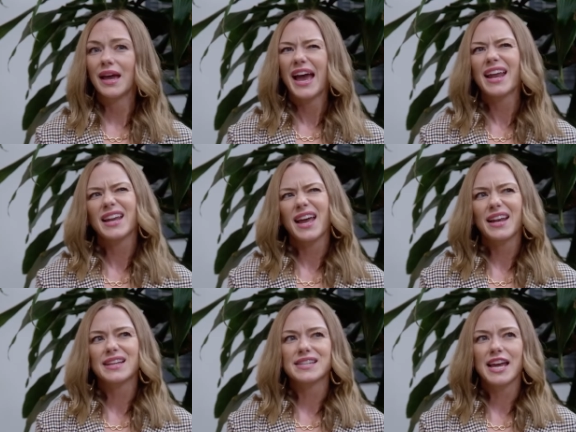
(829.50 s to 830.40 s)
Yeah. And it, and
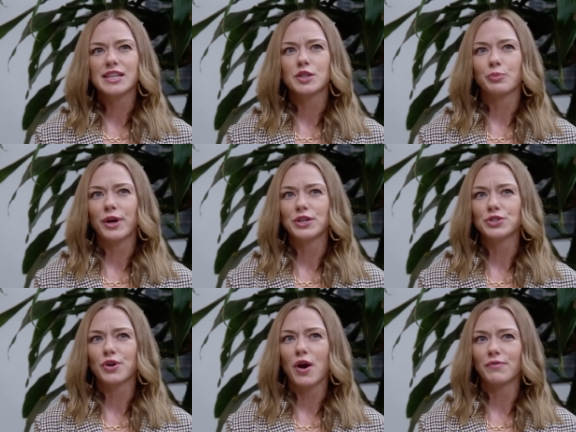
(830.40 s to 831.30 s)
it takes the
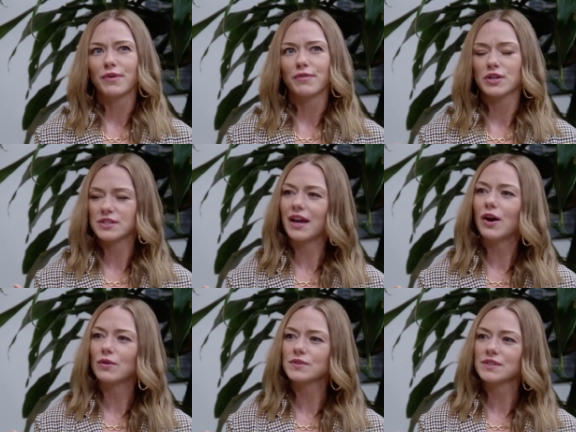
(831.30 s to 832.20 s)
pressure off of
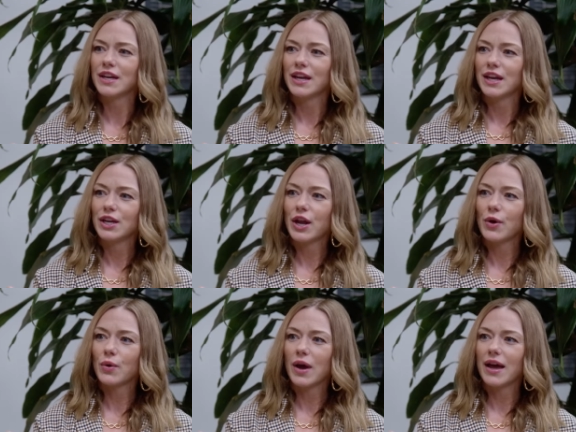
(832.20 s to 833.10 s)
ourselves. You
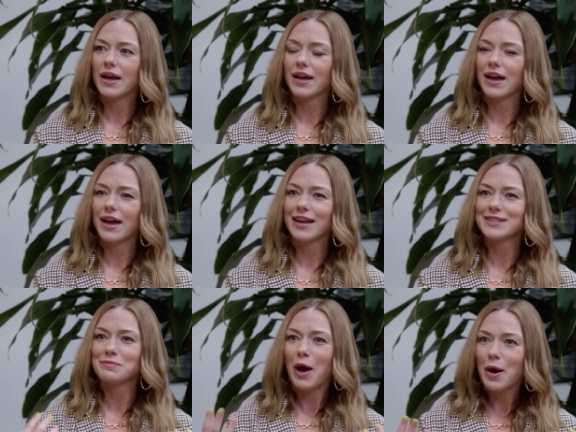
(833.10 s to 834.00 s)
know,
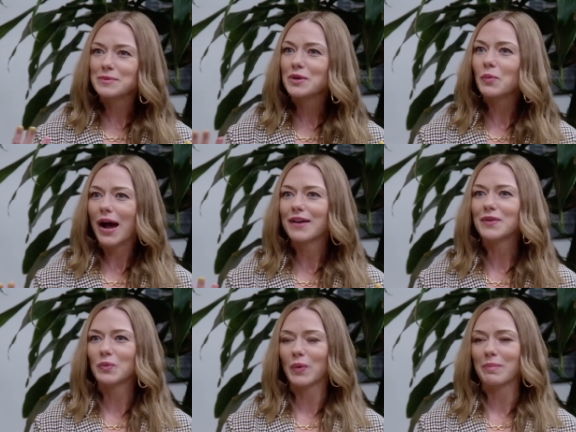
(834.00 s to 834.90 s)
as moms and wife
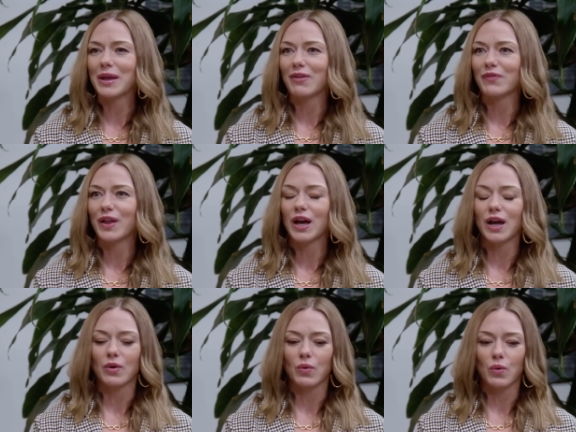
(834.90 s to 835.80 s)
and women, I feel like
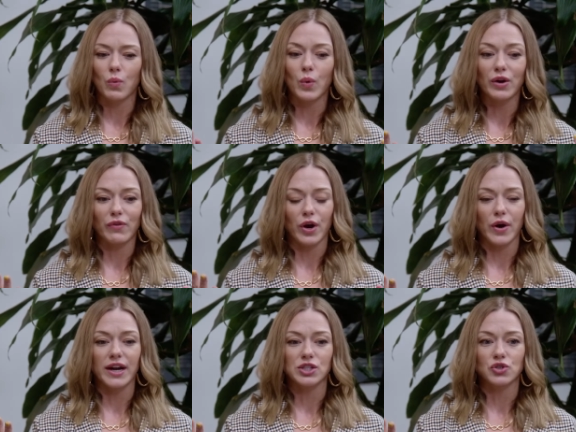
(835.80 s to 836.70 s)
one of our
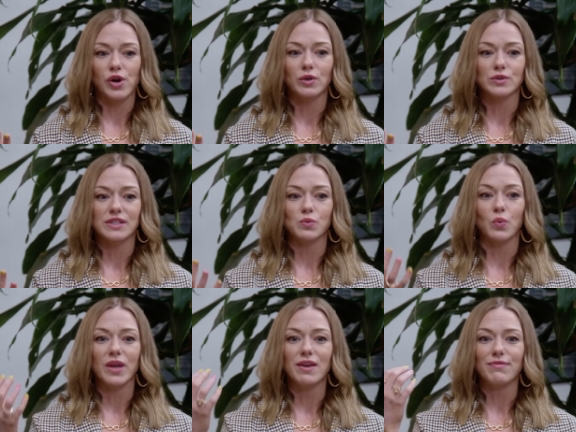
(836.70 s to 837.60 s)
greatest struggles is
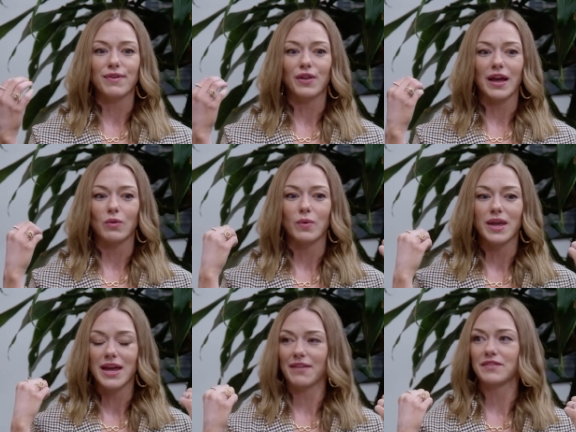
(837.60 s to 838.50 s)
we feel like
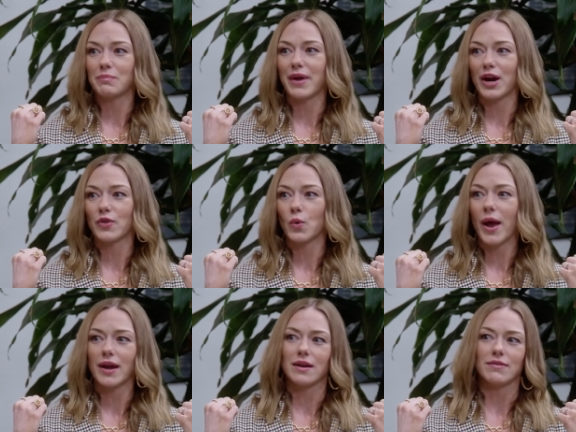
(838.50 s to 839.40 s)
we have to bear the weight of